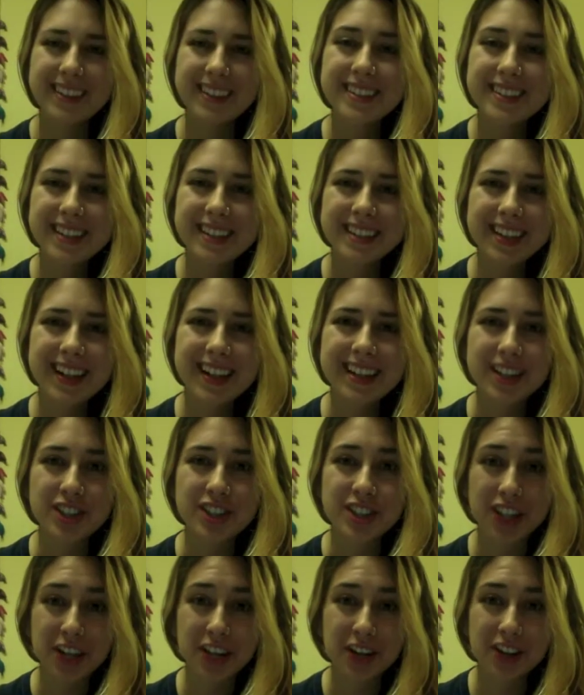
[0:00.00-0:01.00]
Sunday is
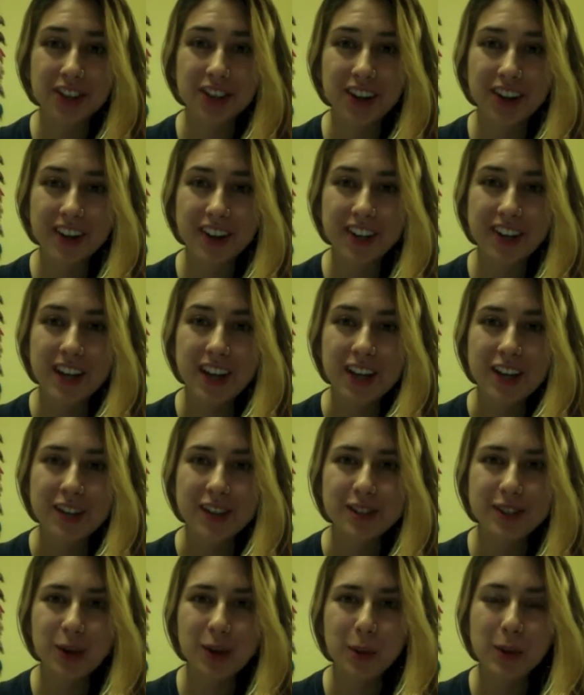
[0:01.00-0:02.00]
Share-a-thon,
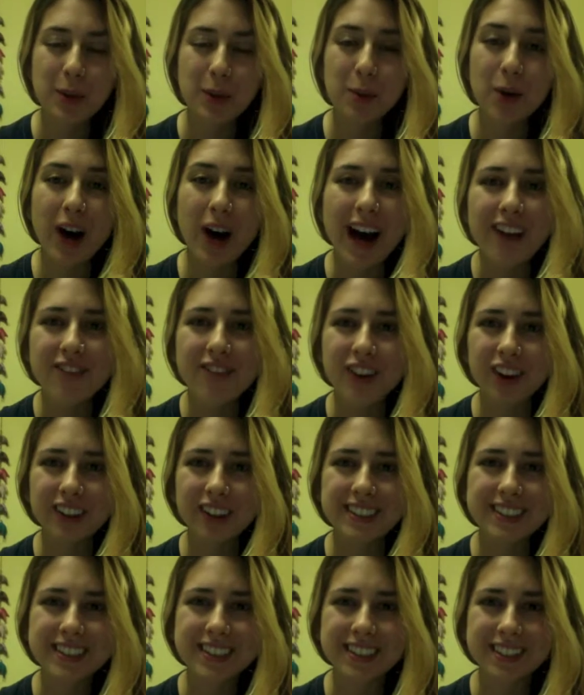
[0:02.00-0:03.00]
so we will have
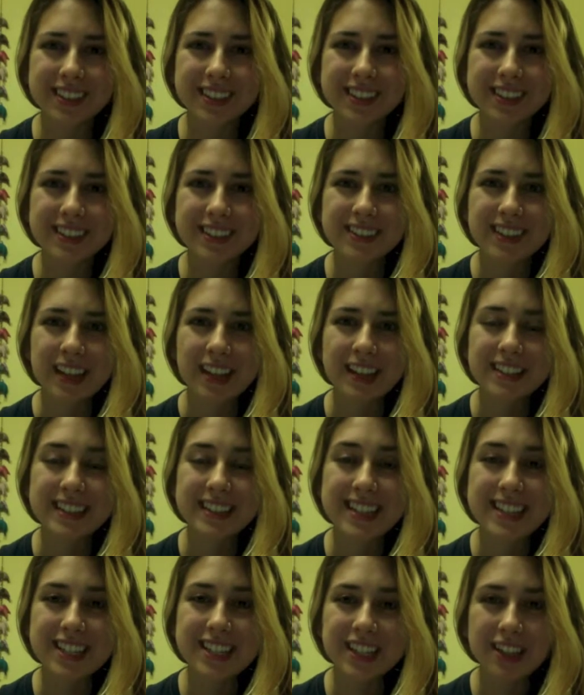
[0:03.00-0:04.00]
volunteers
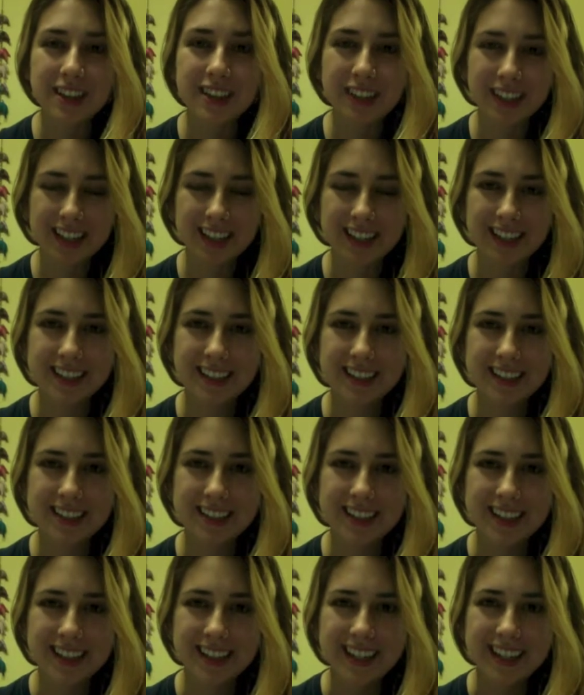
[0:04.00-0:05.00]
teaching the
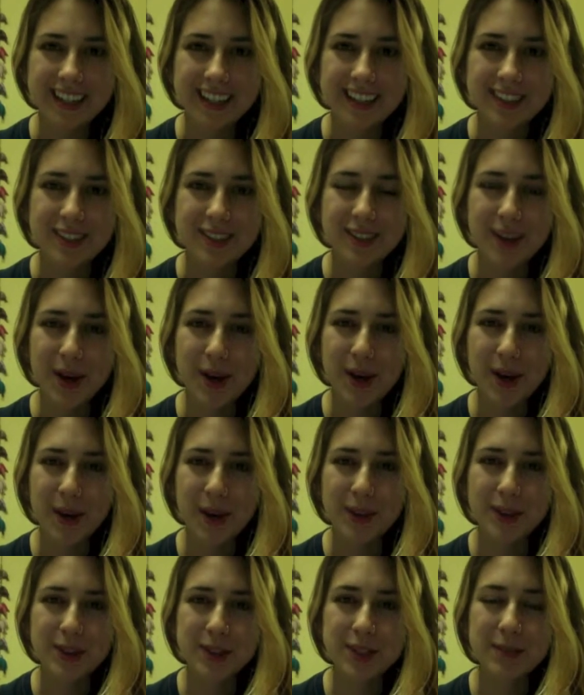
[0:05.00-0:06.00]
kids.
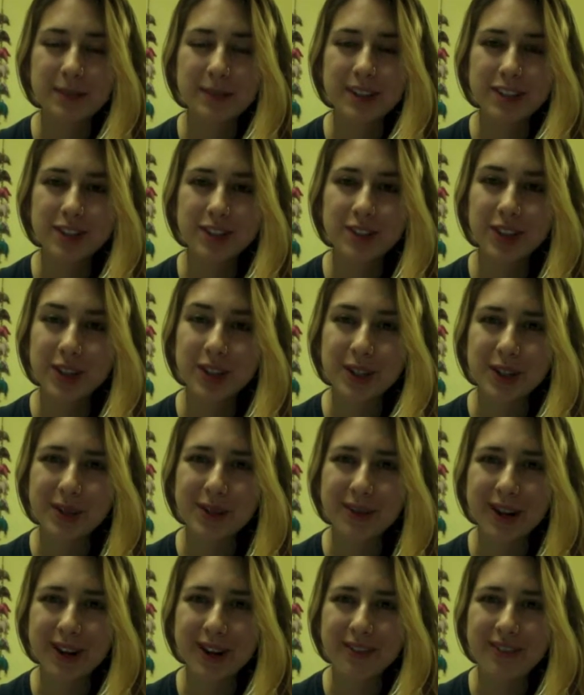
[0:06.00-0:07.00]
So just make sure that you're
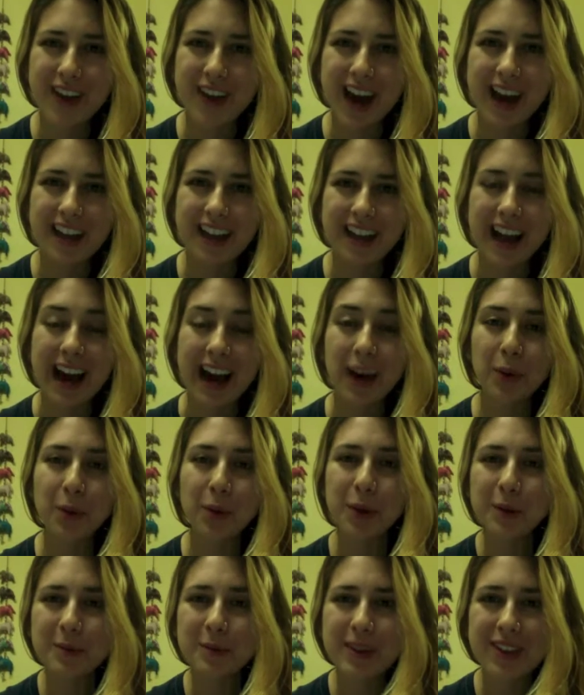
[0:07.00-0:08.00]
aware of that. I
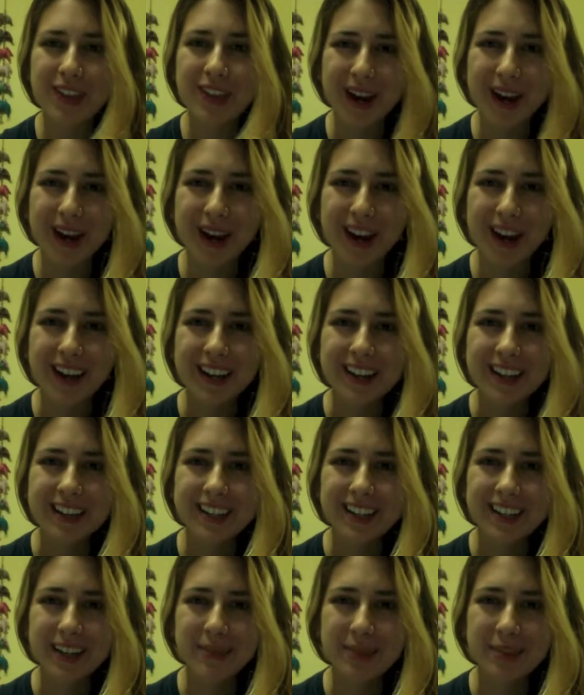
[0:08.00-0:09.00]
will be there
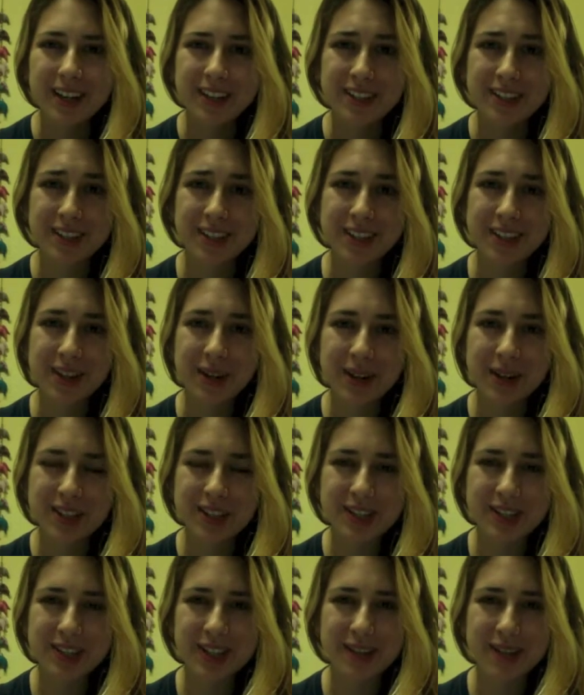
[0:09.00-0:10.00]
um, to answer any
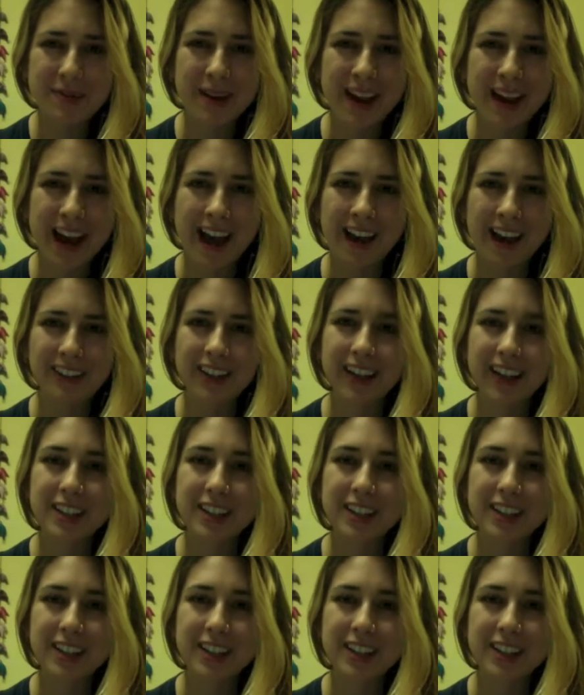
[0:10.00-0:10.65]
questions that you may have.